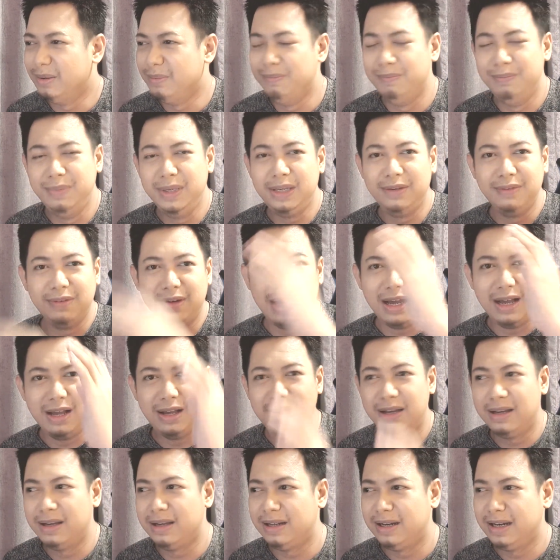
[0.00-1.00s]
big
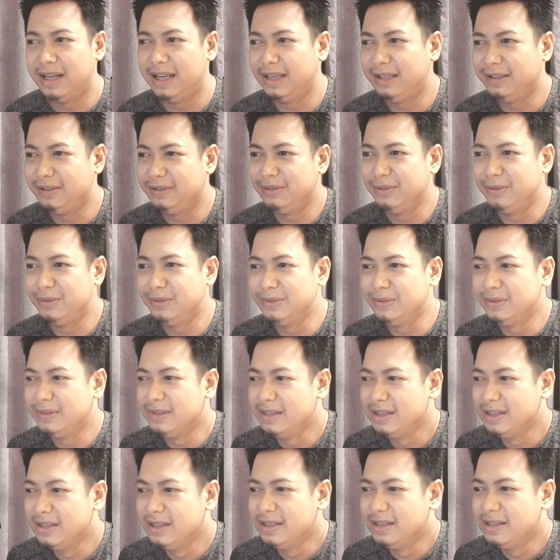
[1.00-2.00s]
like, you know,
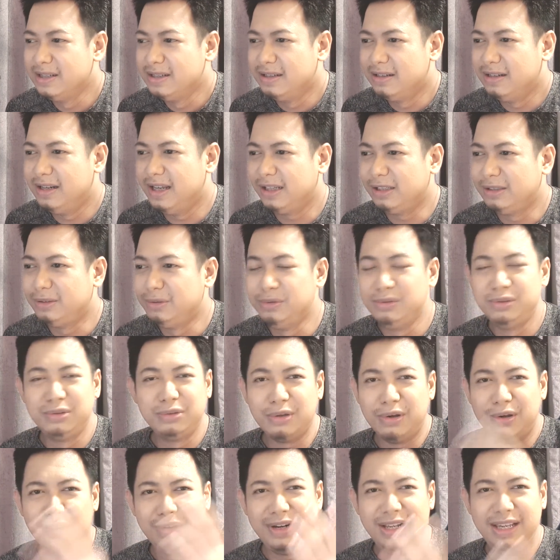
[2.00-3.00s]
like
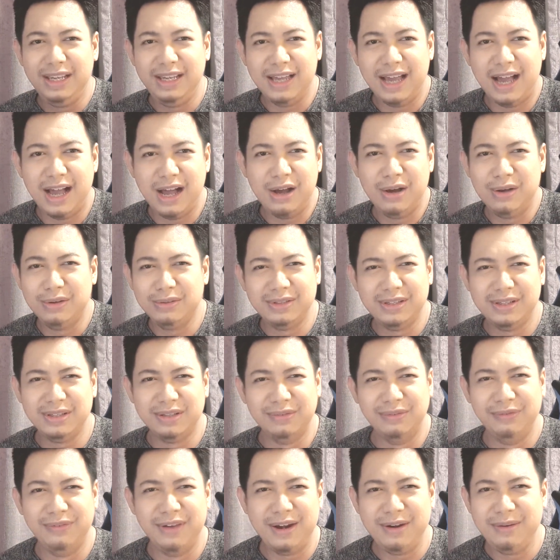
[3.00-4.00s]
two-story house.
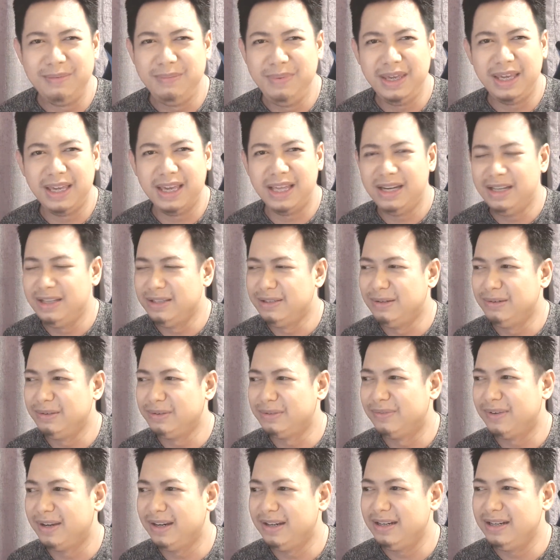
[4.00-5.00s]
It's very big and it
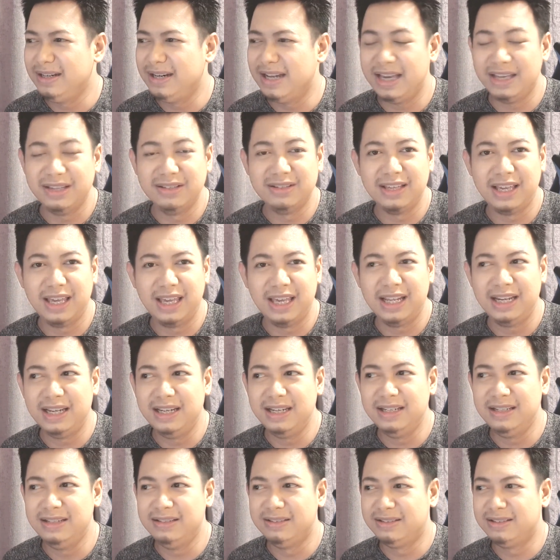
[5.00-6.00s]
looks very nice,
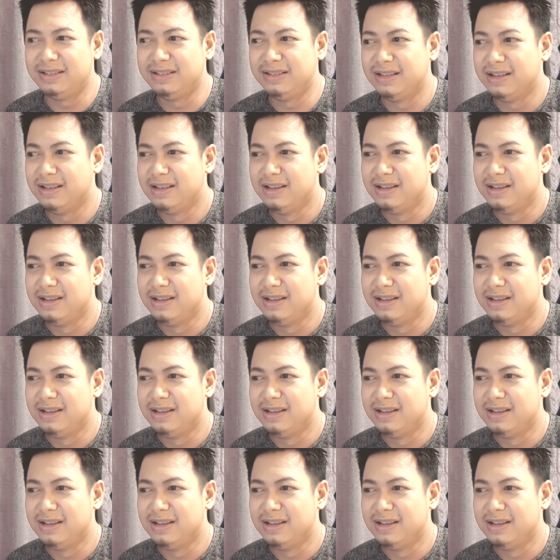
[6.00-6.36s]
and it's